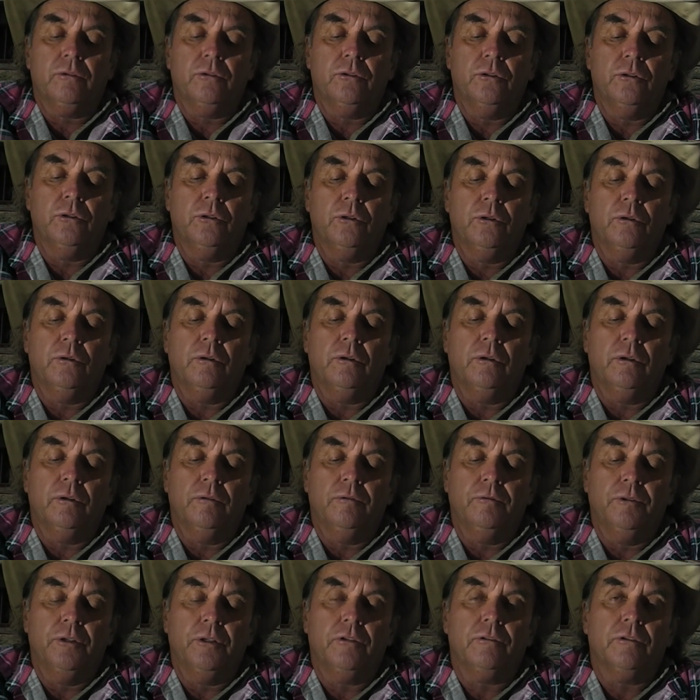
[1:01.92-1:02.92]
to
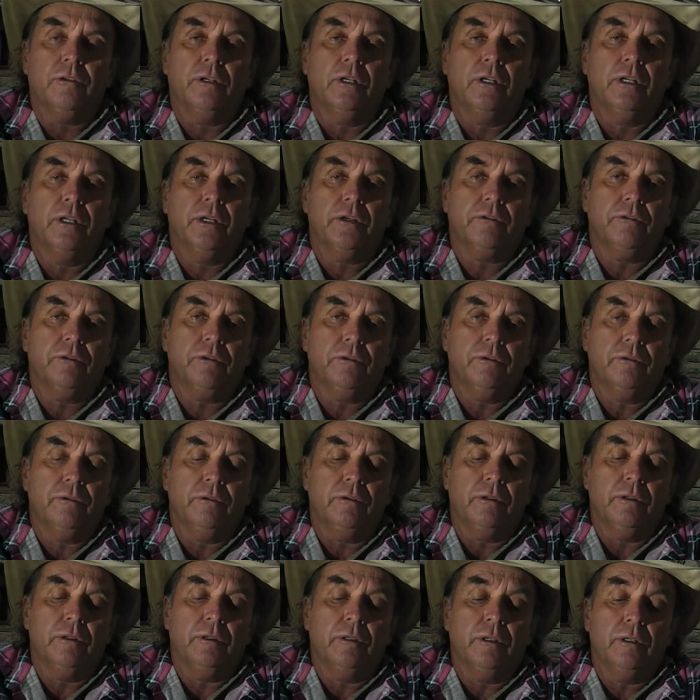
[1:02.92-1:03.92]
fix
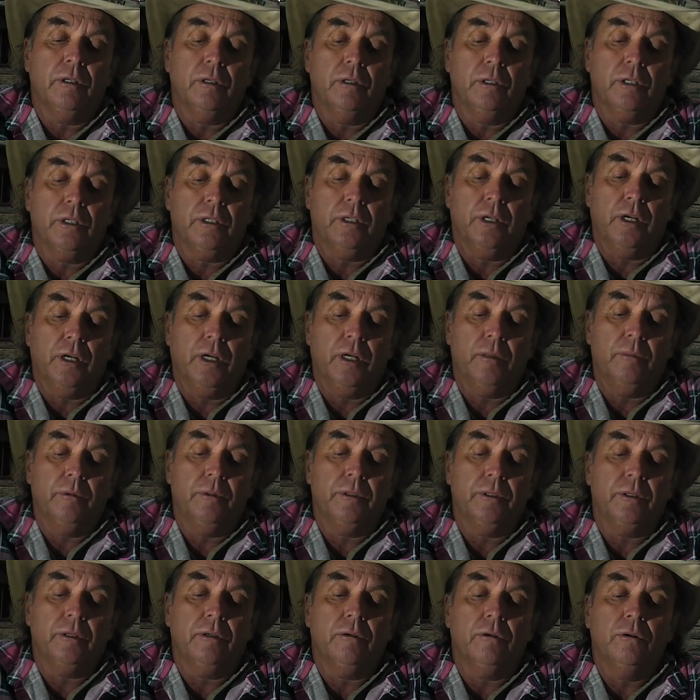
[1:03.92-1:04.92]
electrical
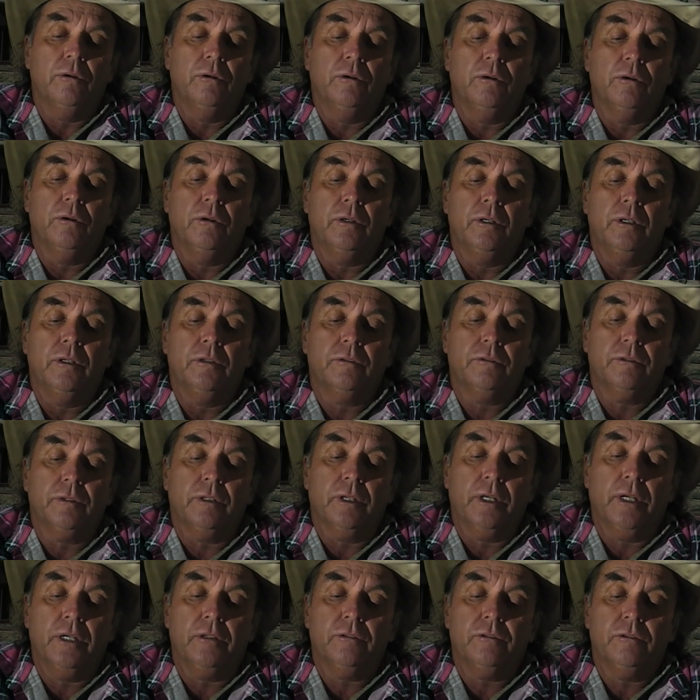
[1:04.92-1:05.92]
cabling or
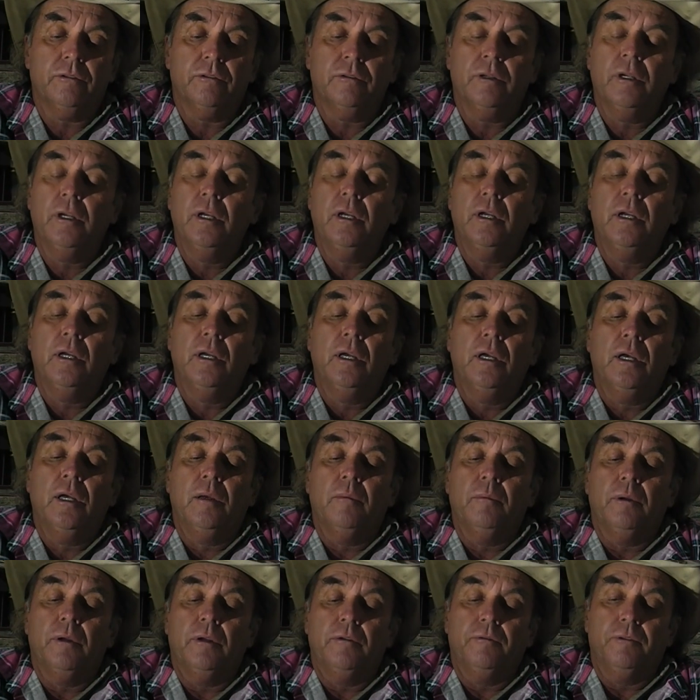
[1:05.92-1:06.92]
installations.
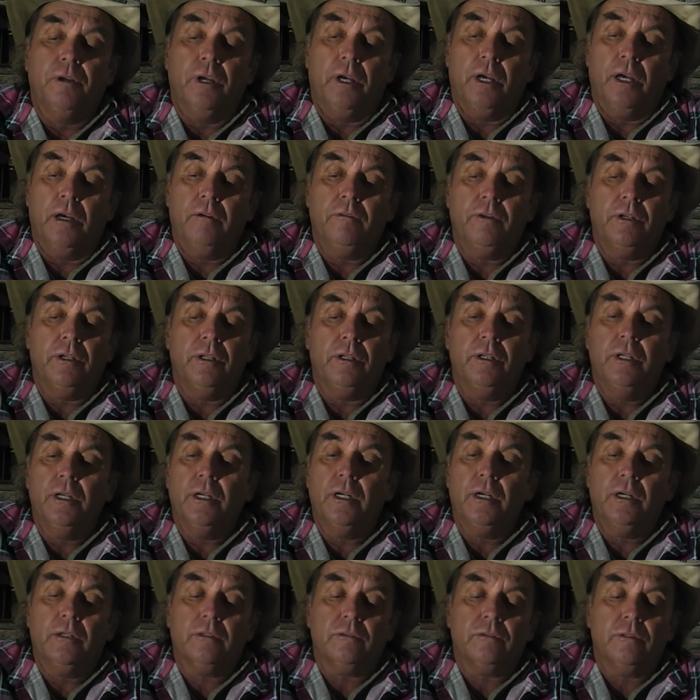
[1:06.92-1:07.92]
If you have any
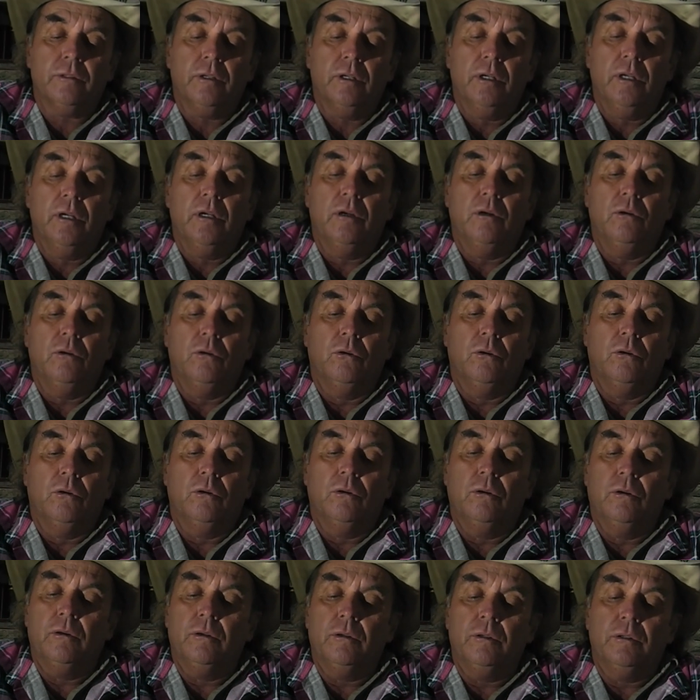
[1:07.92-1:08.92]
doubts
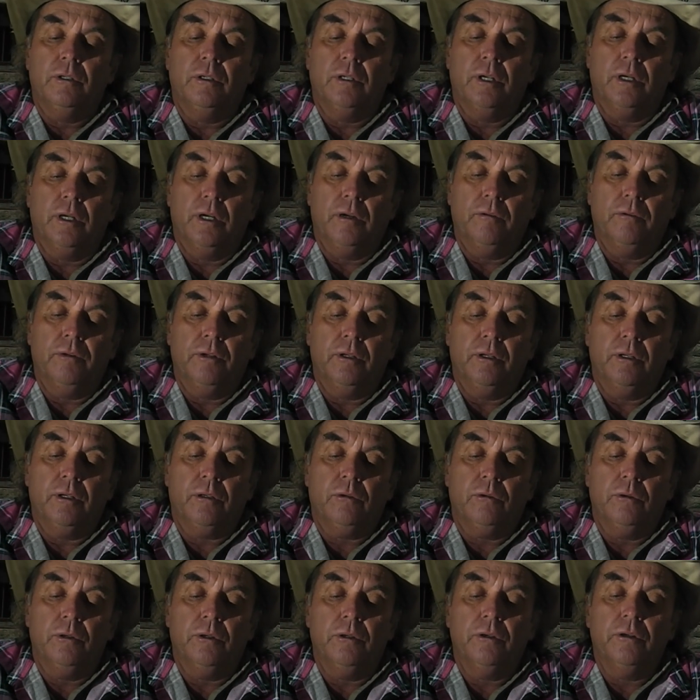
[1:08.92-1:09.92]
or you have any
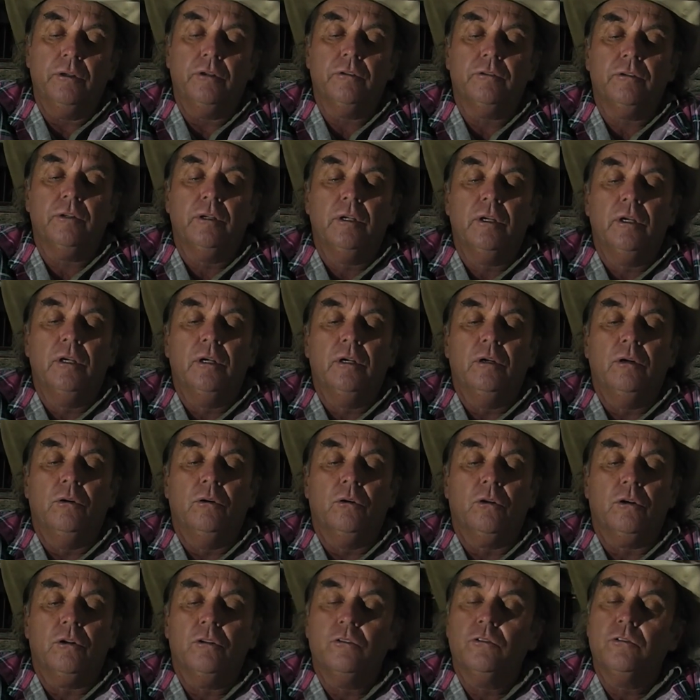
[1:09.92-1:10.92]
queries
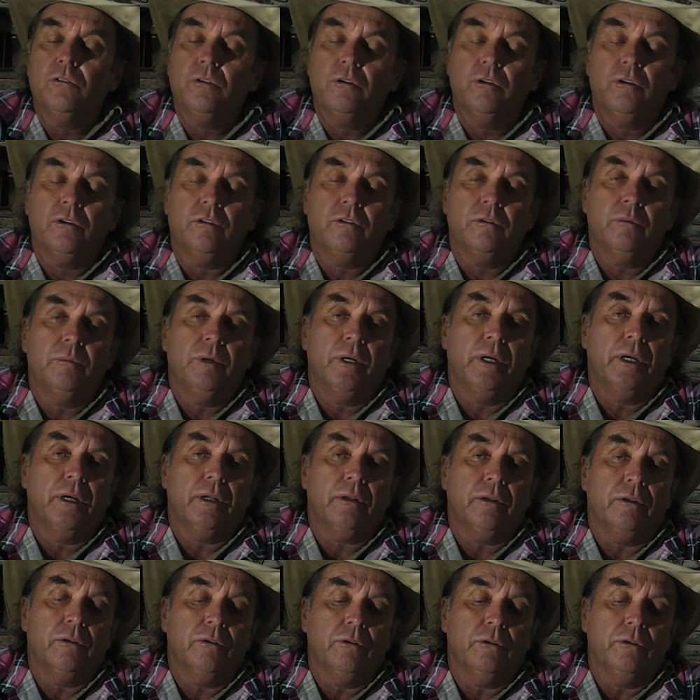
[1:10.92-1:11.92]
or concerns
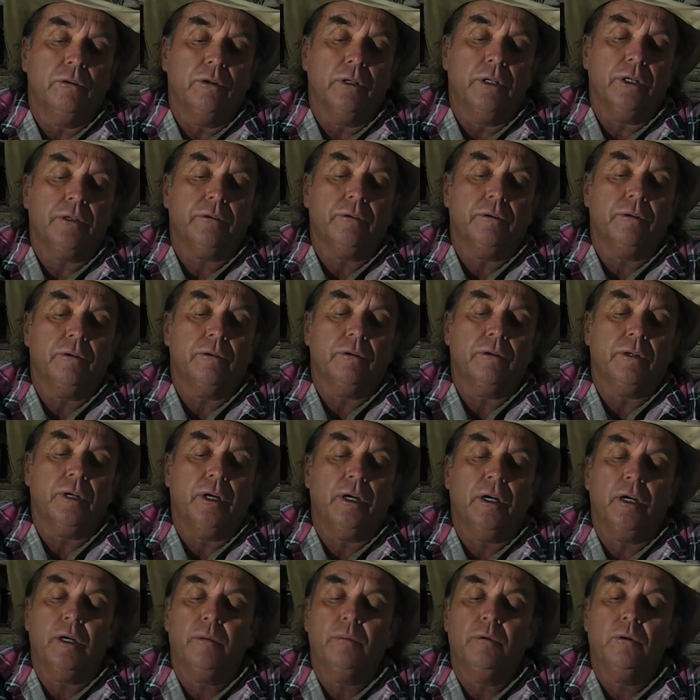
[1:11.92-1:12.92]
about your electrical
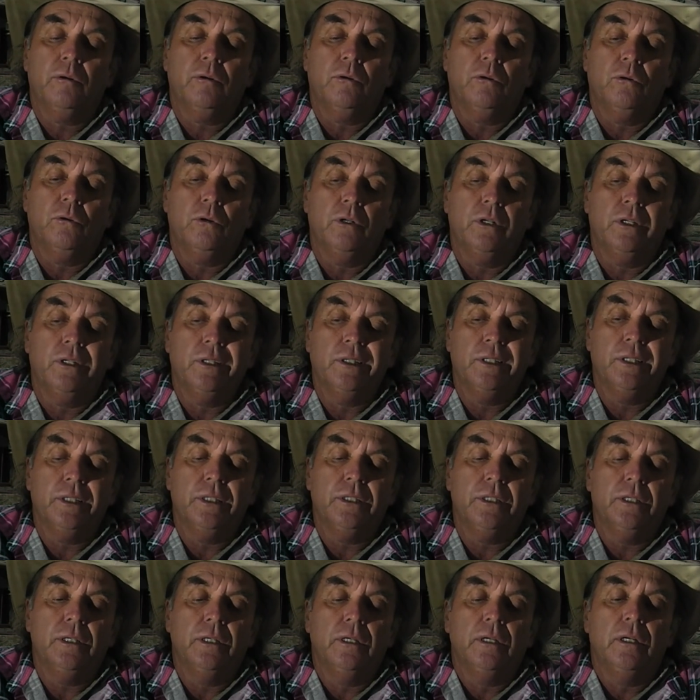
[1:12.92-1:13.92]
cable or
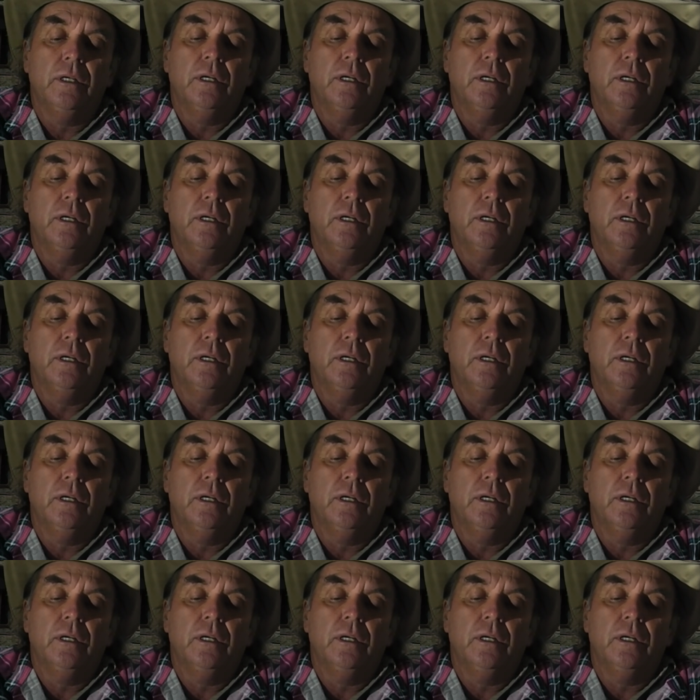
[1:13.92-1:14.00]
lead,